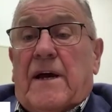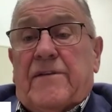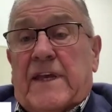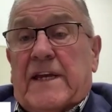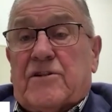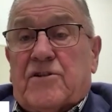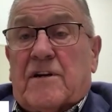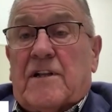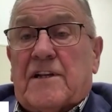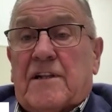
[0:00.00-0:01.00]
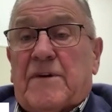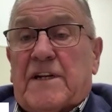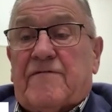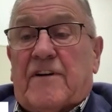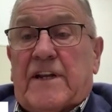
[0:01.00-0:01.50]
I think it took a little bit
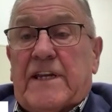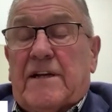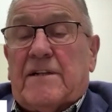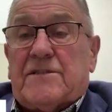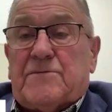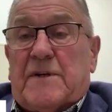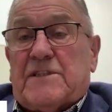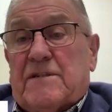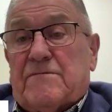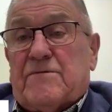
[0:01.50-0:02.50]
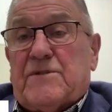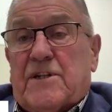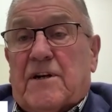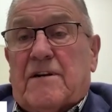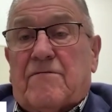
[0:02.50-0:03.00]
of our yield, especially when we
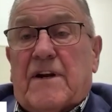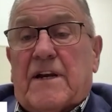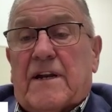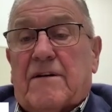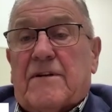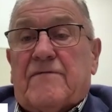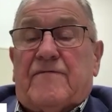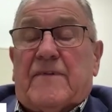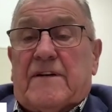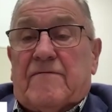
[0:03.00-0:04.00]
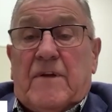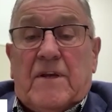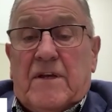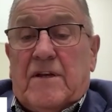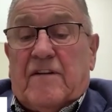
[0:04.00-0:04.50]
started running out of, of,
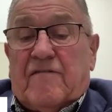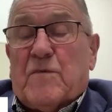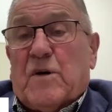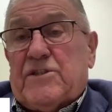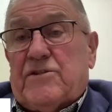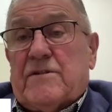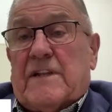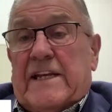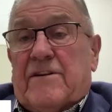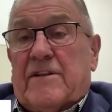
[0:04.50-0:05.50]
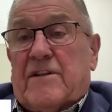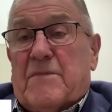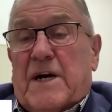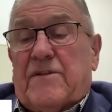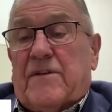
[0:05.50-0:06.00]
of moisture later in the
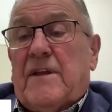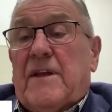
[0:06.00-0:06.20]
month.